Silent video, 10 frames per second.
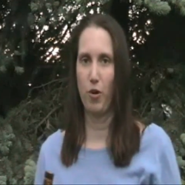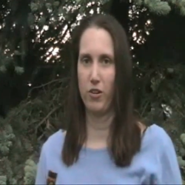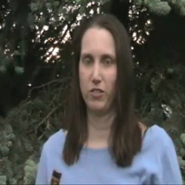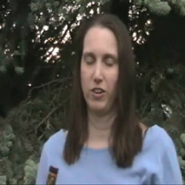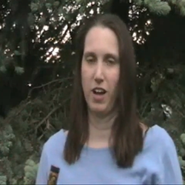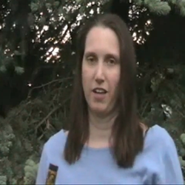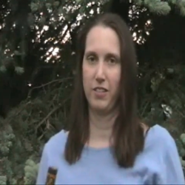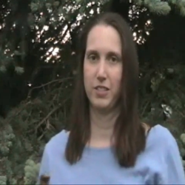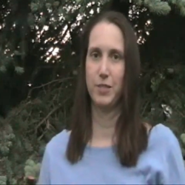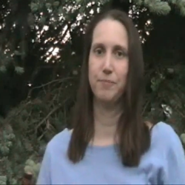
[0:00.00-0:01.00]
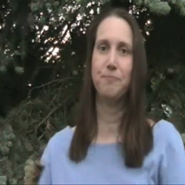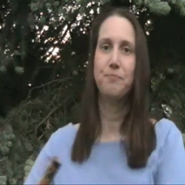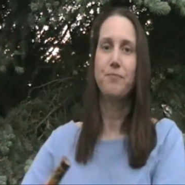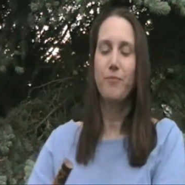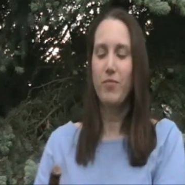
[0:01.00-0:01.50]
part of Long
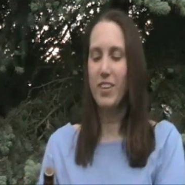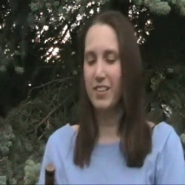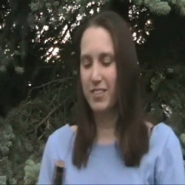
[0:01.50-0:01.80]
Island.